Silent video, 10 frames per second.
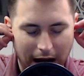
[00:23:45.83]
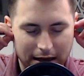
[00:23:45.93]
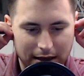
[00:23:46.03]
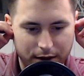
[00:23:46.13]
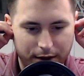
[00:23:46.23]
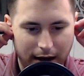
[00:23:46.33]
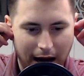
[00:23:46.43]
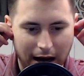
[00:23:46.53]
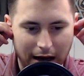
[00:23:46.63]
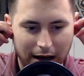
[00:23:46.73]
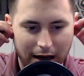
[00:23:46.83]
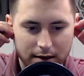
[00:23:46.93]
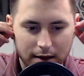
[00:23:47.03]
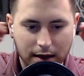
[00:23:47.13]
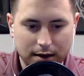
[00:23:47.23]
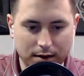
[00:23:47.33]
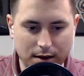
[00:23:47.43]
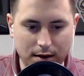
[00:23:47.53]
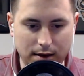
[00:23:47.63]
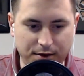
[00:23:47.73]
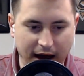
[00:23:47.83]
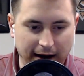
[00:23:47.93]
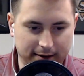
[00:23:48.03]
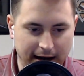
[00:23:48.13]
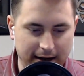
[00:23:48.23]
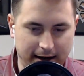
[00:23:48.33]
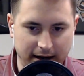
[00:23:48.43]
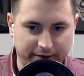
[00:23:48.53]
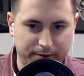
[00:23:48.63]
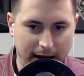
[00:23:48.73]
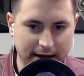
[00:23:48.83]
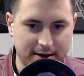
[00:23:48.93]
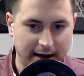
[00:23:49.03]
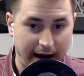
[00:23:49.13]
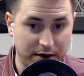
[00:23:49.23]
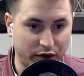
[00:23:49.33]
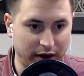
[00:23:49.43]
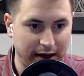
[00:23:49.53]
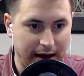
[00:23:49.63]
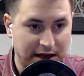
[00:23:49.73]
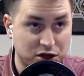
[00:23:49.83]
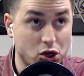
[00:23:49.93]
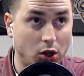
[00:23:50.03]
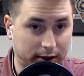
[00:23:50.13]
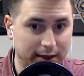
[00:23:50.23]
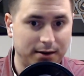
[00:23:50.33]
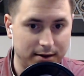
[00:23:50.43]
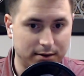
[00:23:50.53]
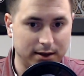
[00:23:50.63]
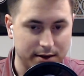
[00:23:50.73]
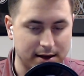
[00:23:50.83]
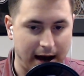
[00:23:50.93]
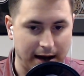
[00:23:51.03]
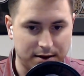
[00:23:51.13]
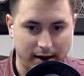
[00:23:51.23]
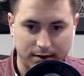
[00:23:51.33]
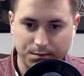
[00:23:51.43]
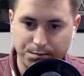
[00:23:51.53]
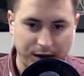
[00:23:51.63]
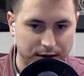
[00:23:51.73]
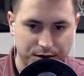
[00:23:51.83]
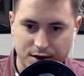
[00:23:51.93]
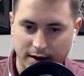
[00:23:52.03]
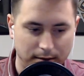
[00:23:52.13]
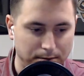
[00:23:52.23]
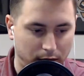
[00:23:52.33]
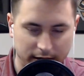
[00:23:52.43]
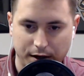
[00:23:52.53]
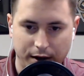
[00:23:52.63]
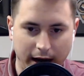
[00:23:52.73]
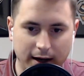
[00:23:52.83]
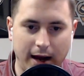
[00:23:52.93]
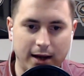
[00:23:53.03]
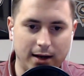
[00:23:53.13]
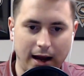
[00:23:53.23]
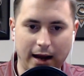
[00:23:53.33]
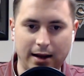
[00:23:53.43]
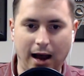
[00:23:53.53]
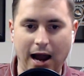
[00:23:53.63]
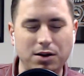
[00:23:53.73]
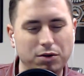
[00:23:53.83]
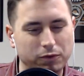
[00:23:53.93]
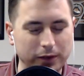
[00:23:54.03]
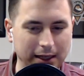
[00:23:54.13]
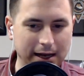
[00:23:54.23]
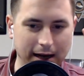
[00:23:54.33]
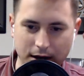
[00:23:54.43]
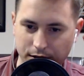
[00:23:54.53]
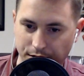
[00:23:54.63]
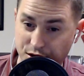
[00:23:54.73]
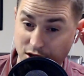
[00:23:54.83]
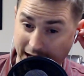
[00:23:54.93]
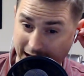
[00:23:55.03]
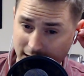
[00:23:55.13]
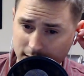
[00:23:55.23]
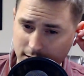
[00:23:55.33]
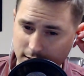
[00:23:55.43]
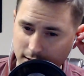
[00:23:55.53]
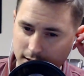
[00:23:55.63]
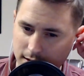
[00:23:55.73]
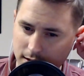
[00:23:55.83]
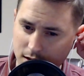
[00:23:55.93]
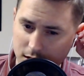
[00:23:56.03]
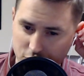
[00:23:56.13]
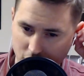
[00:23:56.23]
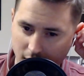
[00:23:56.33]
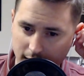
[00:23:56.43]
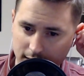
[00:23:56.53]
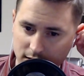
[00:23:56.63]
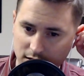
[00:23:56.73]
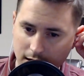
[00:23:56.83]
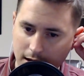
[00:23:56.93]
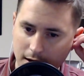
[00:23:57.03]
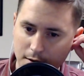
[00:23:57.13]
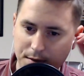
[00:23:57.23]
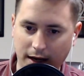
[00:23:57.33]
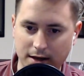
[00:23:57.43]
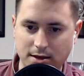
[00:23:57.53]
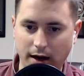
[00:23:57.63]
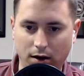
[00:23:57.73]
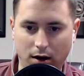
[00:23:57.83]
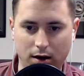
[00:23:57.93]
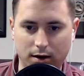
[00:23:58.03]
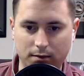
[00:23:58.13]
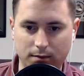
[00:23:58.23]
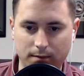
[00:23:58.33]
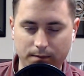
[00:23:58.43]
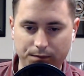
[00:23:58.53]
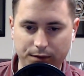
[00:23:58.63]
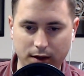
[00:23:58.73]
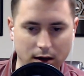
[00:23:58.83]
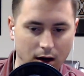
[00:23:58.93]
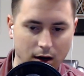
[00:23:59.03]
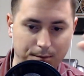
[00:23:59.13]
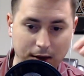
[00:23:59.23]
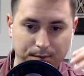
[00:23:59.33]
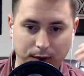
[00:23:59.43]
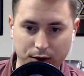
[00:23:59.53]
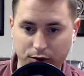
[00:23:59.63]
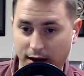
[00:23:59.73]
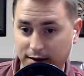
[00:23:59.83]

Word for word: you know, that that kind of mindset has really exalted these guys like Peterson and Molyneux. And and and I don't really understand the draw because there are there are people throughout the